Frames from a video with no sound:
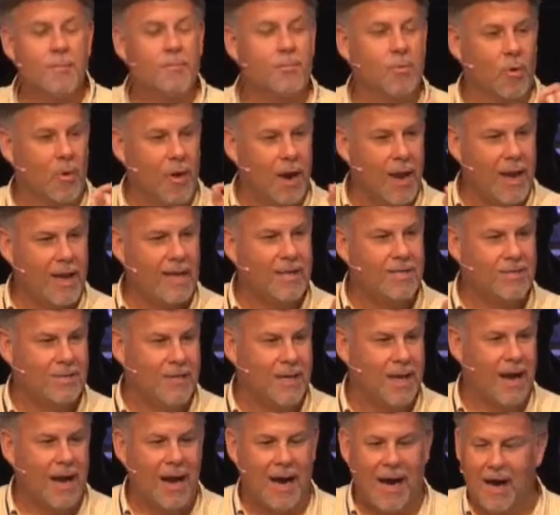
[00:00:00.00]
praise
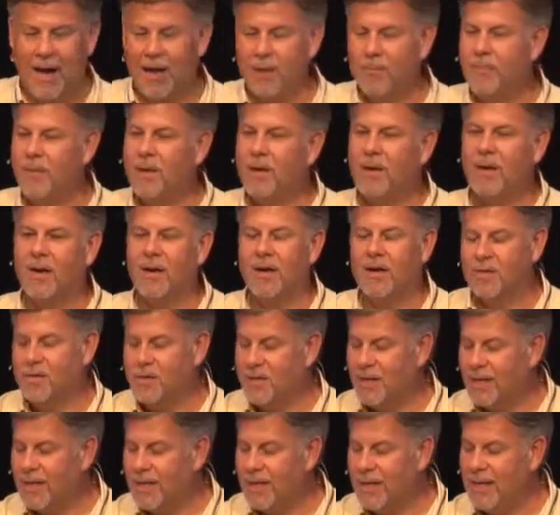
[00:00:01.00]
God
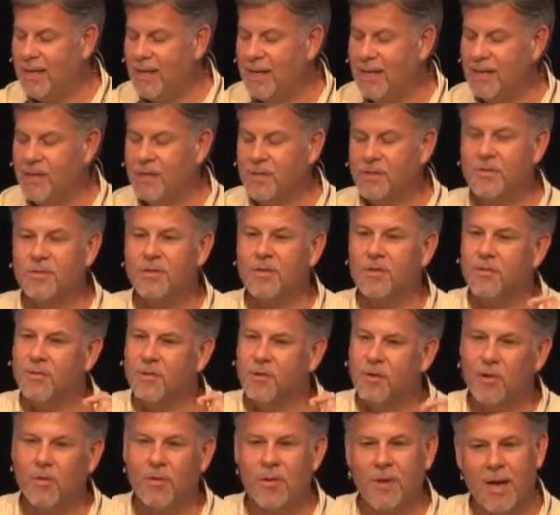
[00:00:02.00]
because He is
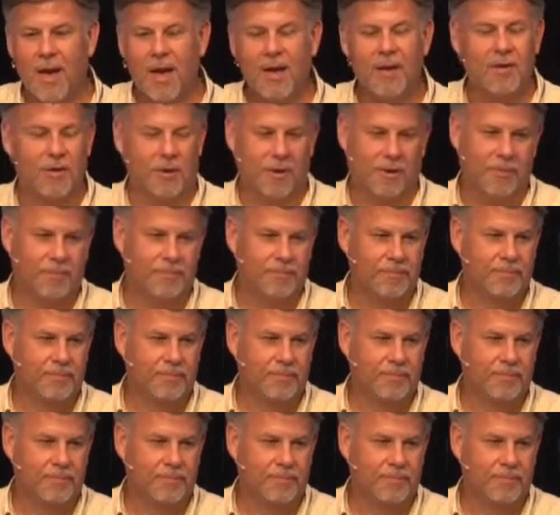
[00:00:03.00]
the Creator.